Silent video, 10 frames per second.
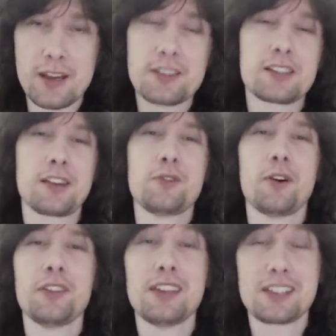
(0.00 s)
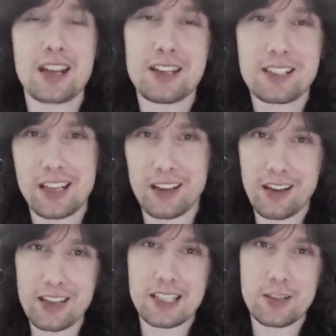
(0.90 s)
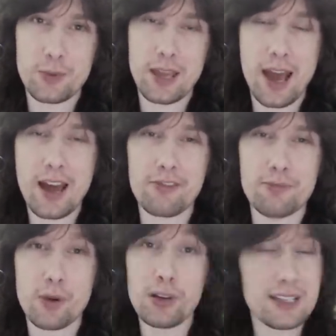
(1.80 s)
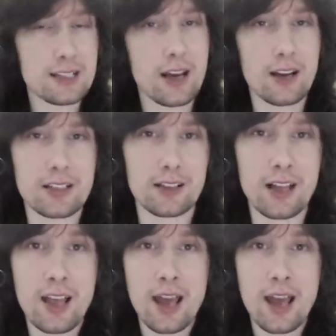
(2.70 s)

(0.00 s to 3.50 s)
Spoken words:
So on the agenda tonight, we have Molly Tuttle,